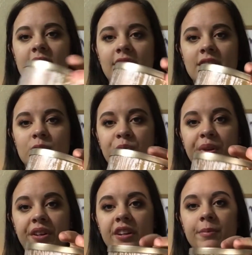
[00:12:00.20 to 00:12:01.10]
got this
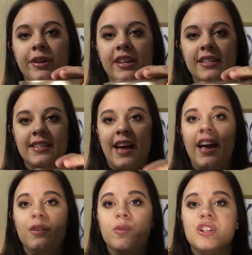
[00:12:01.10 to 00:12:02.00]
really pretty
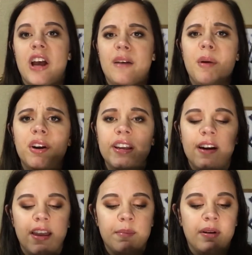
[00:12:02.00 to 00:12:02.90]
design, which I'm already
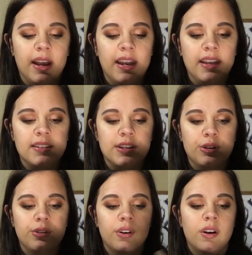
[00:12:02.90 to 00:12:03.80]
like planning
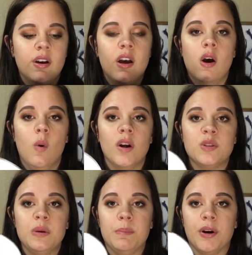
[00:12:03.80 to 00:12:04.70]
to, once
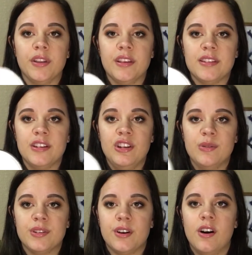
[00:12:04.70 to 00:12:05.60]
we burn this and
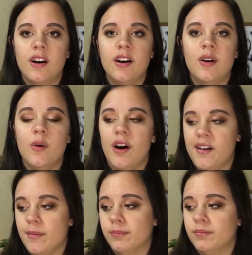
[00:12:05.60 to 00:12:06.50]
use it all,
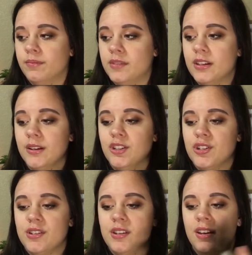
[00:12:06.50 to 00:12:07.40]
to
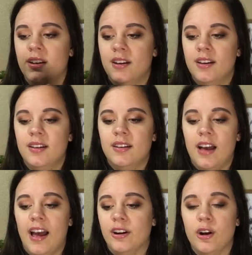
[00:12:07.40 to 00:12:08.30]
just,
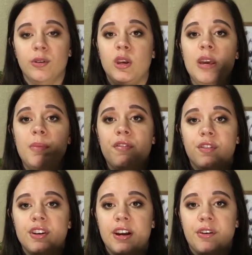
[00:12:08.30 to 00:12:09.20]
I don't know, keep it
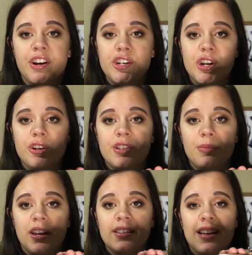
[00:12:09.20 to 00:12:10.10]
for decoration or
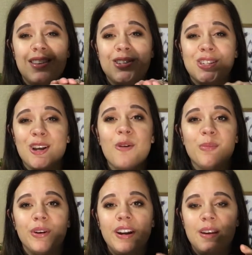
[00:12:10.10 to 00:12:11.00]
something, because that's so
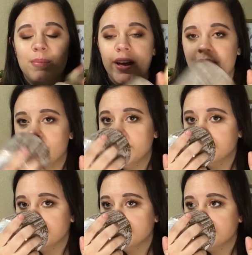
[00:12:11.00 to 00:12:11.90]
pretty. But
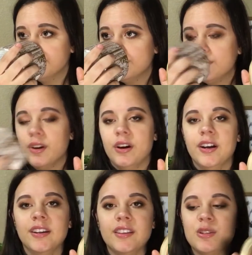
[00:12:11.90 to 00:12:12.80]

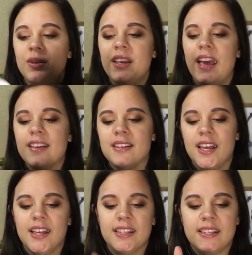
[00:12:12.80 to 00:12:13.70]
this one like has
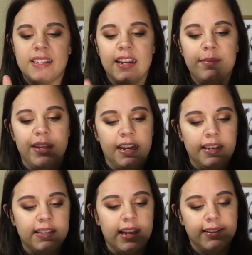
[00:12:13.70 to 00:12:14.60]
a
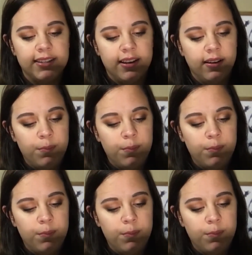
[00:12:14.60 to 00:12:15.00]
cinnamony scent.